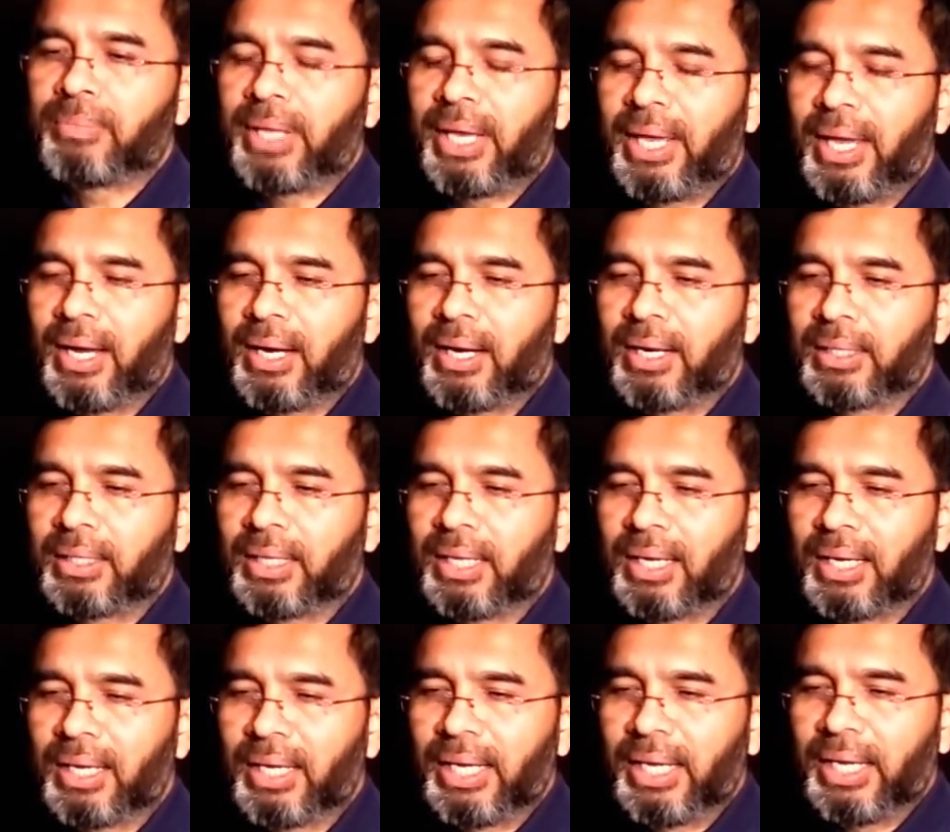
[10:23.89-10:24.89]
the air at
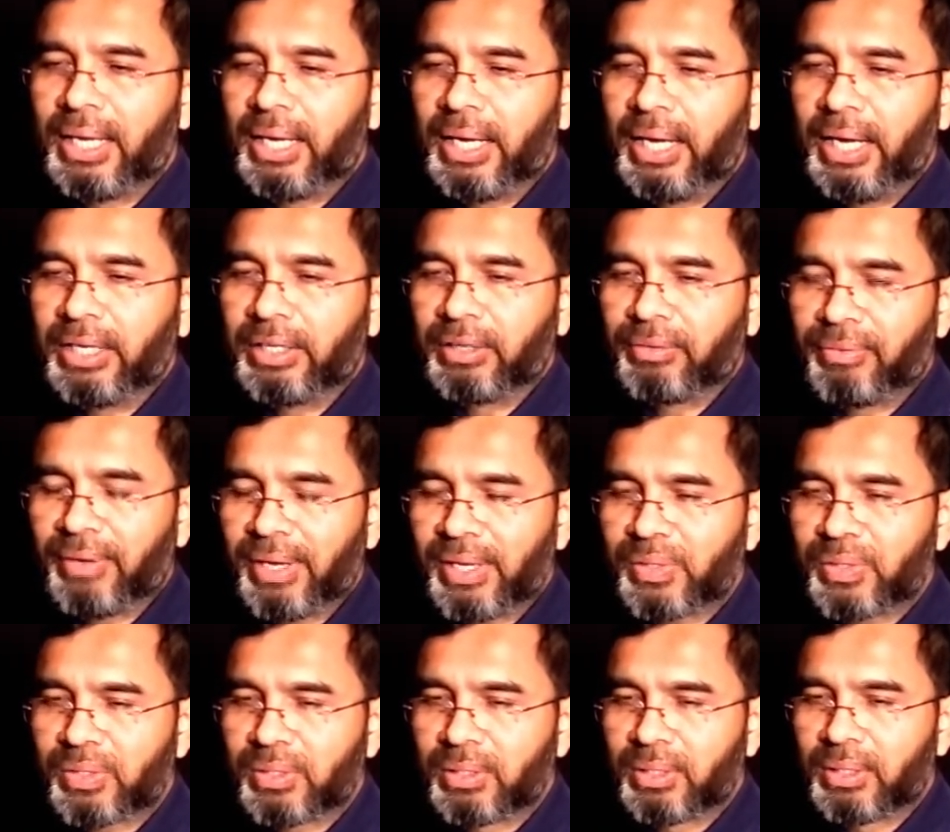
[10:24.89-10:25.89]
the
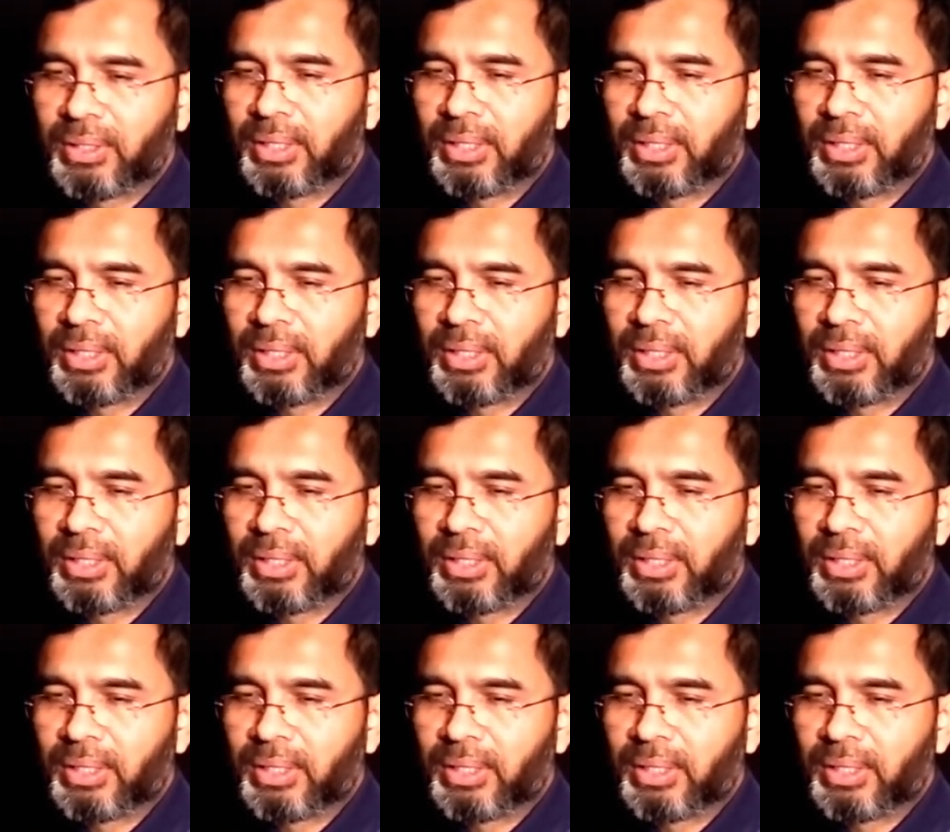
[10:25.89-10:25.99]
interface.